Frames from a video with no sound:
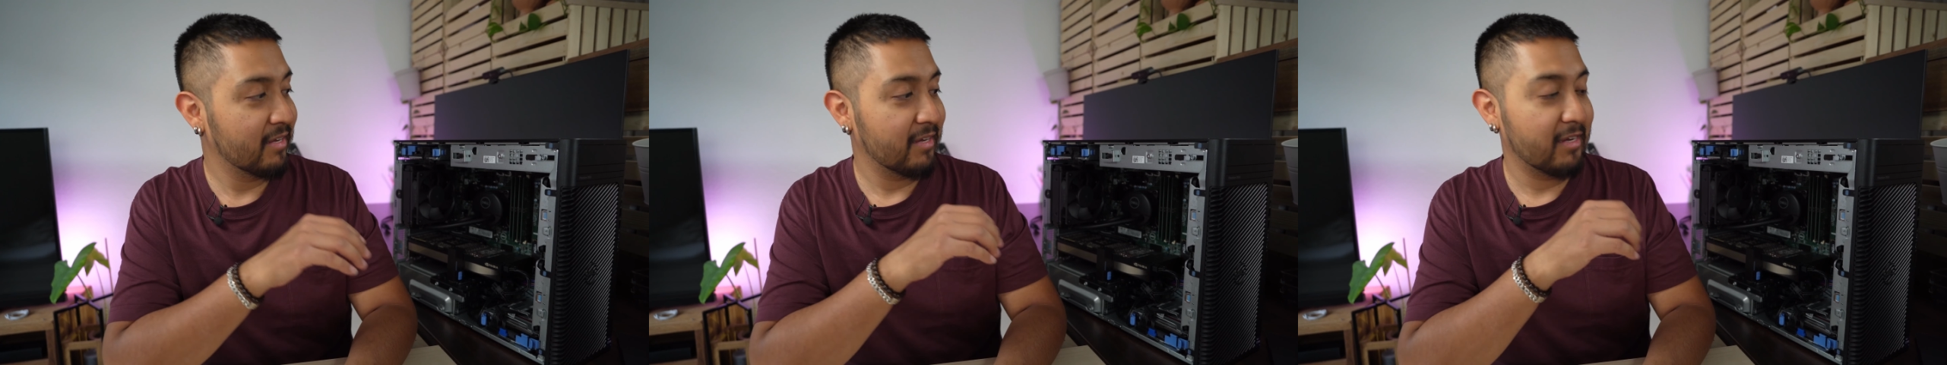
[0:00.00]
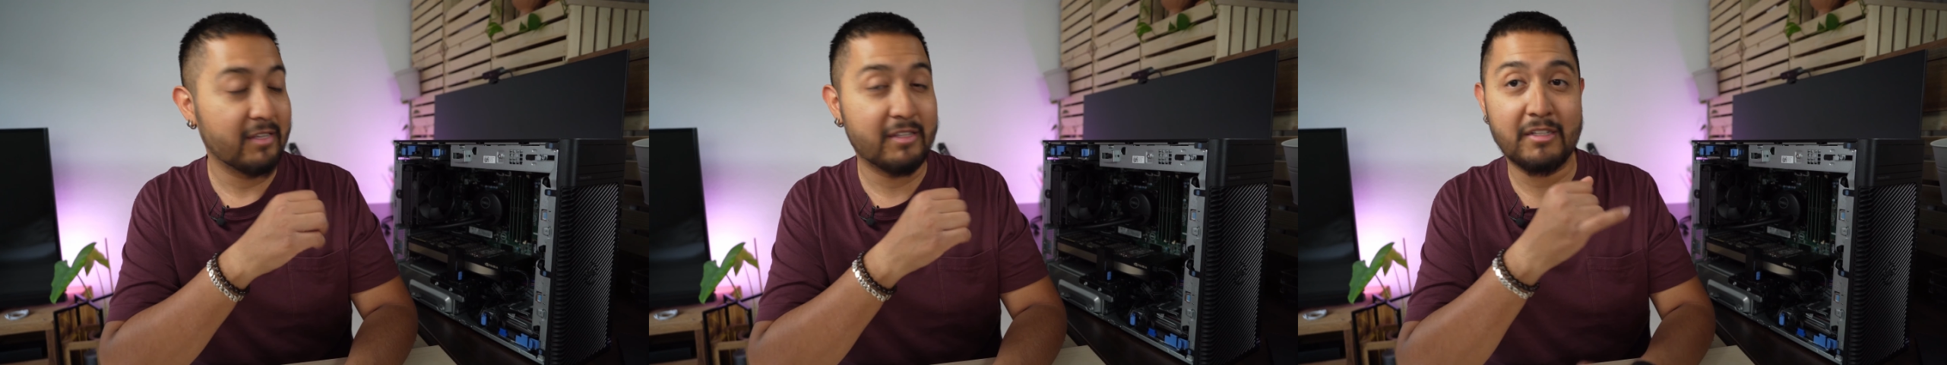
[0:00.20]

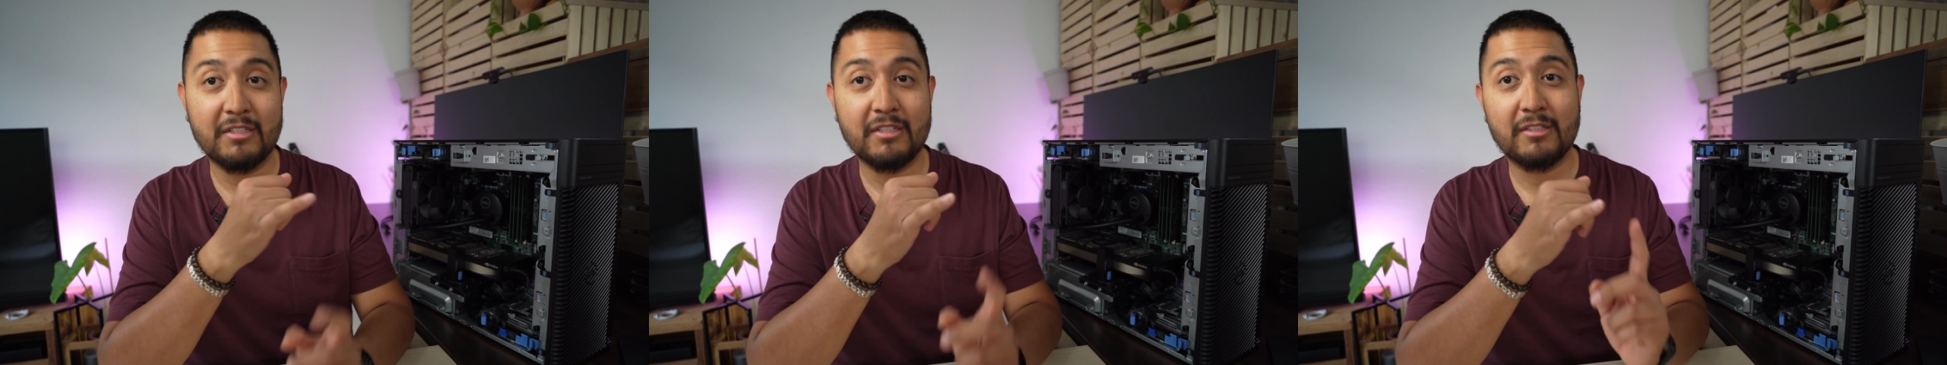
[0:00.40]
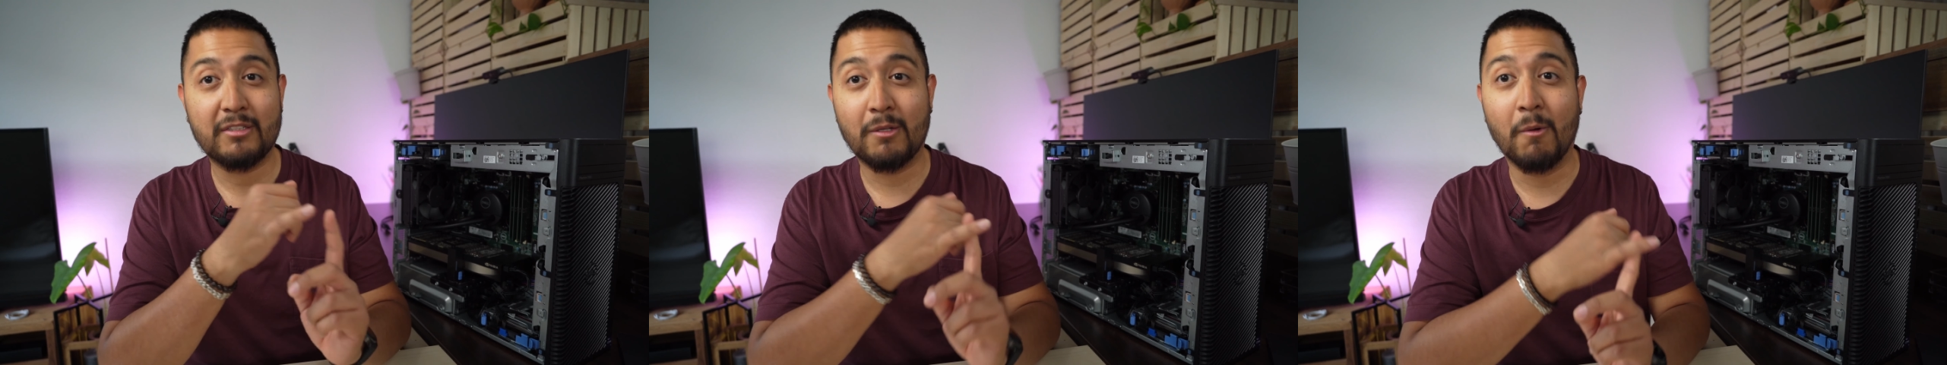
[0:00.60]
It is
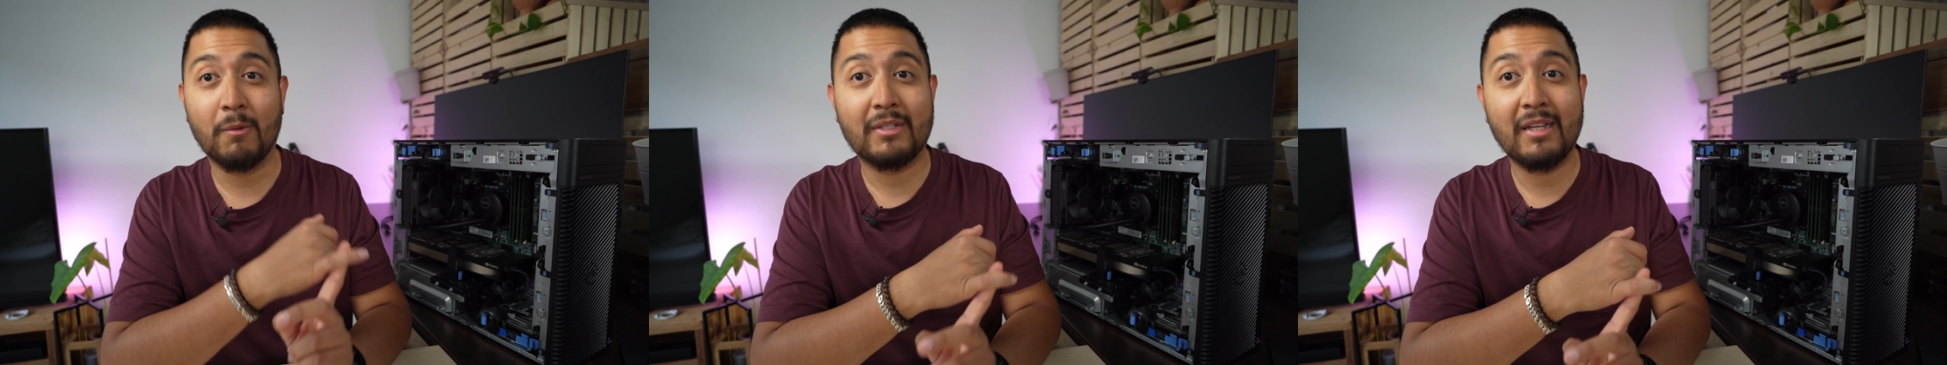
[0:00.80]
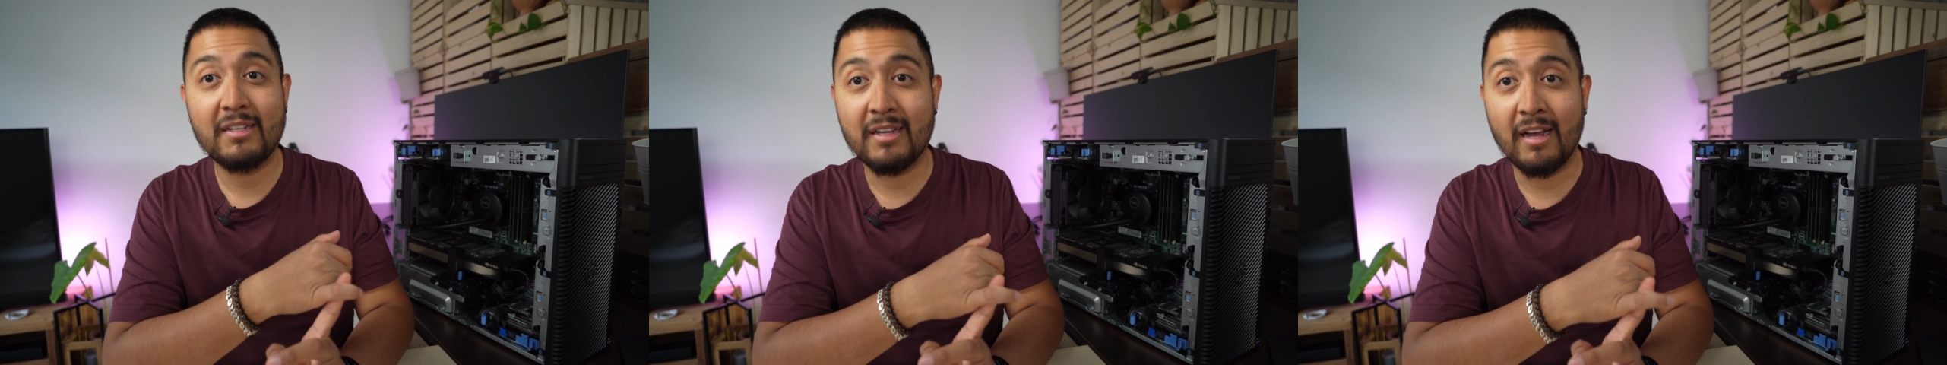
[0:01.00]

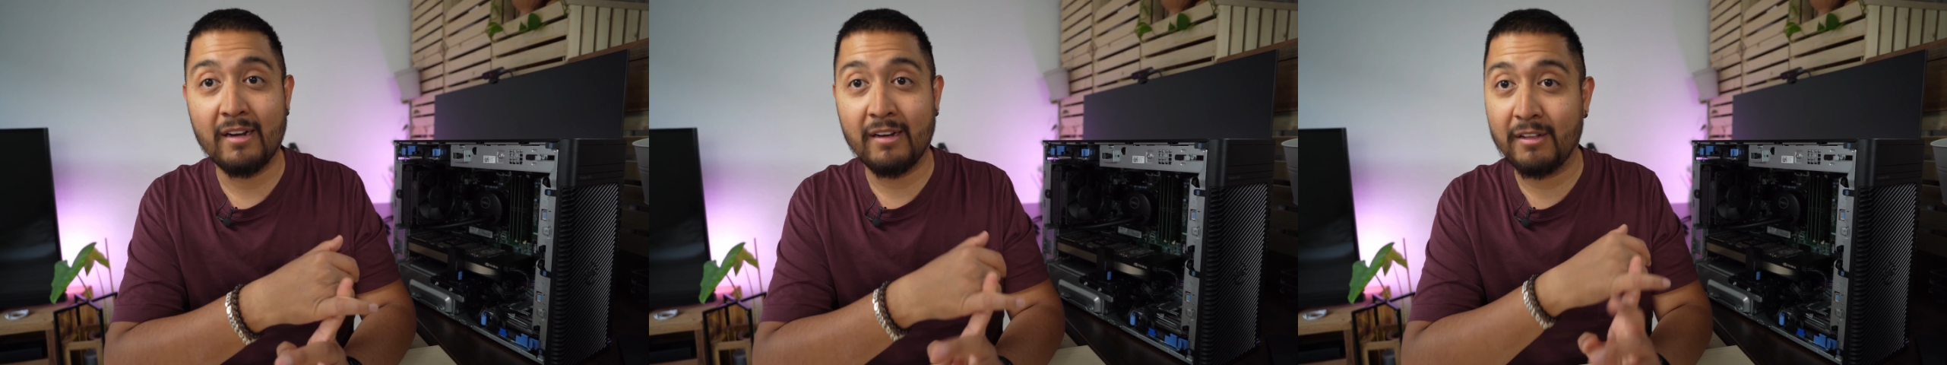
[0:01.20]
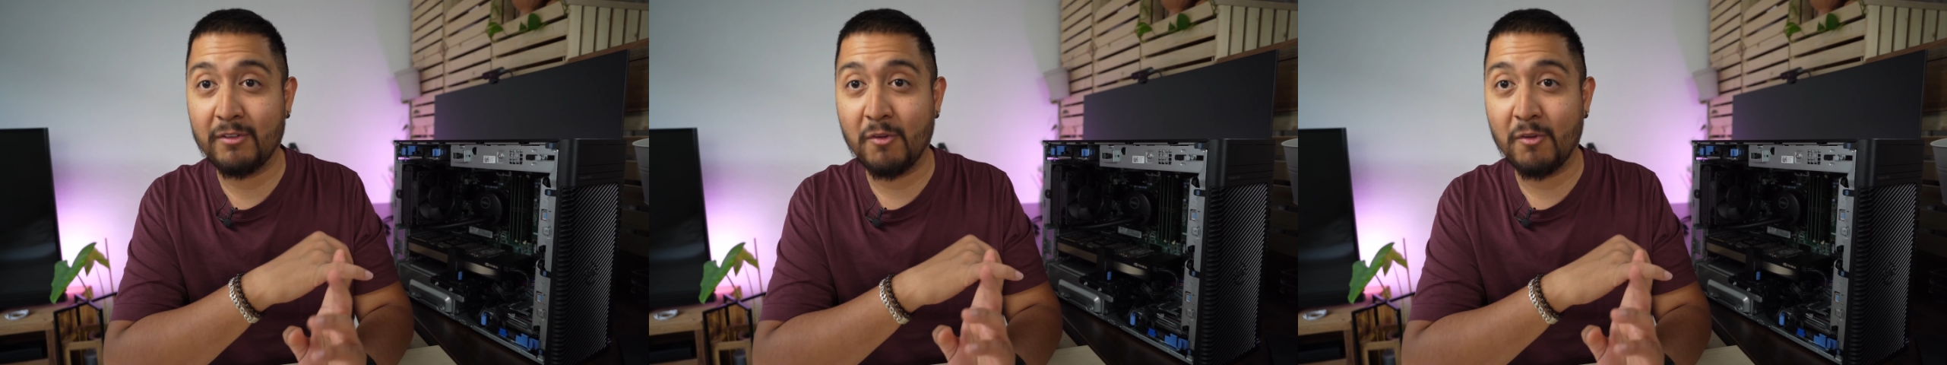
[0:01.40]
totally silent,